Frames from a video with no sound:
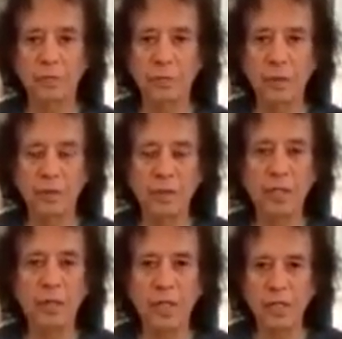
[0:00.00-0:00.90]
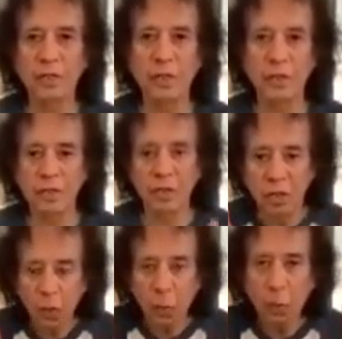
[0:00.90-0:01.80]
rearrangements
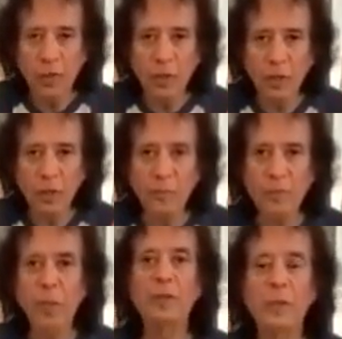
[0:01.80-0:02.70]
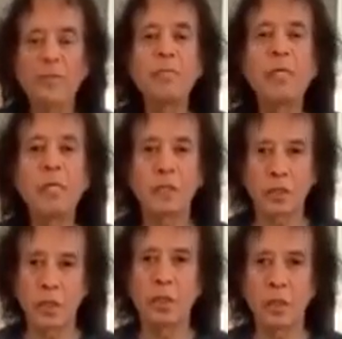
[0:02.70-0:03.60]
within the
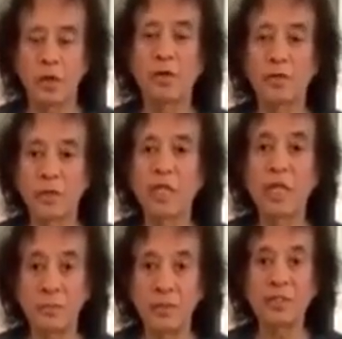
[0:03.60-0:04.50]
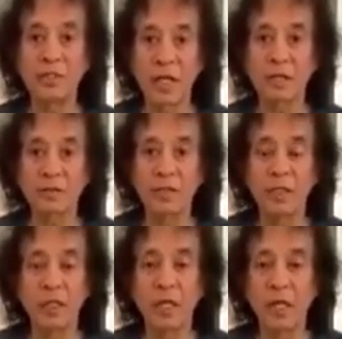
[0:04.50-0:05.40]
meat of the theme itself.
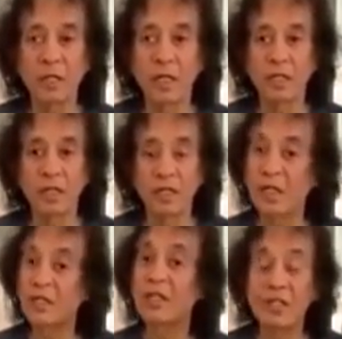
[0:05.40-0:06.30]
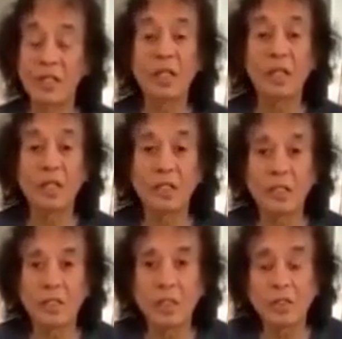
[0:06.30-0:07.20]
And
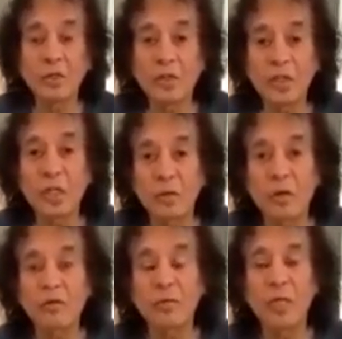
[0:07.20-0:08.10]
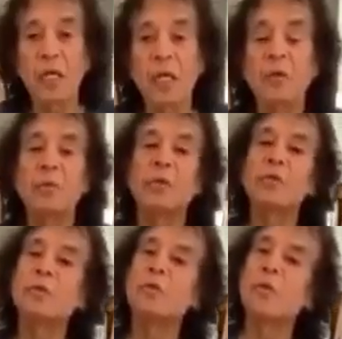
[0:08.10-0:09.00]
it's an interesting way of being able
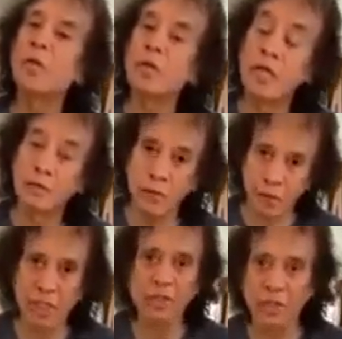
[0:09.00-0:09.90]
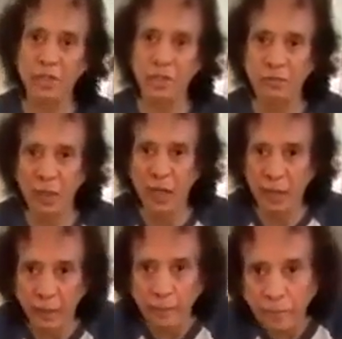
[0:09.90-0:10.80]
to create variations of the
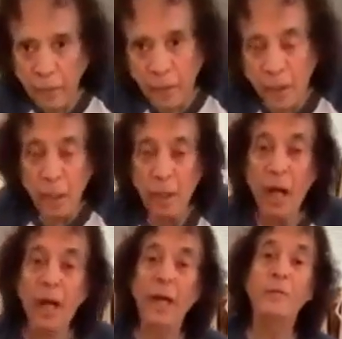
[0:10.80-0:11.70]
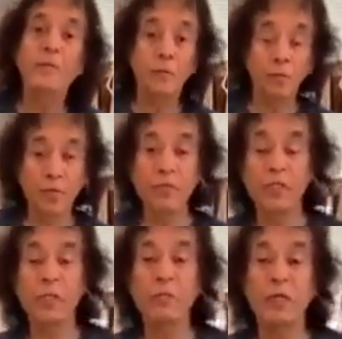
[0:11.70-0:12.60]
qaida. I had
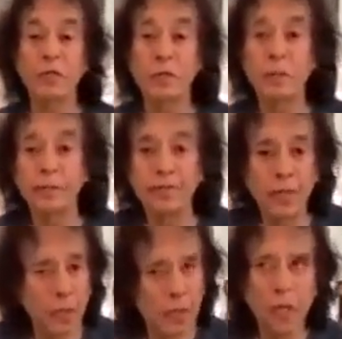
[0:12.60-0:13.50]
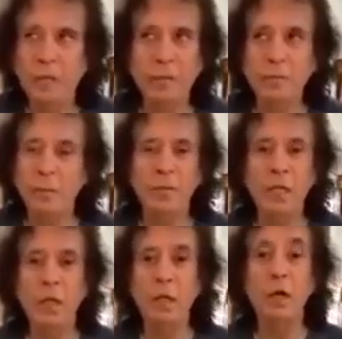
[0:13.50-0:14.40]
previously mentioned in the last
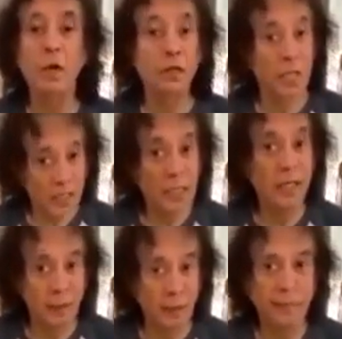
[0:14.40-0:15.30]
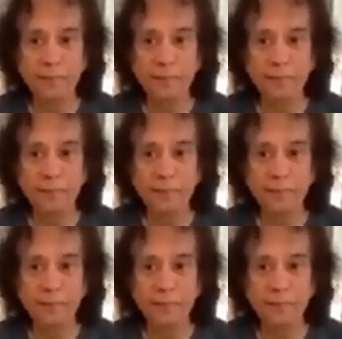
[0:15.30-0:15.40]
something a long Delhi qaida,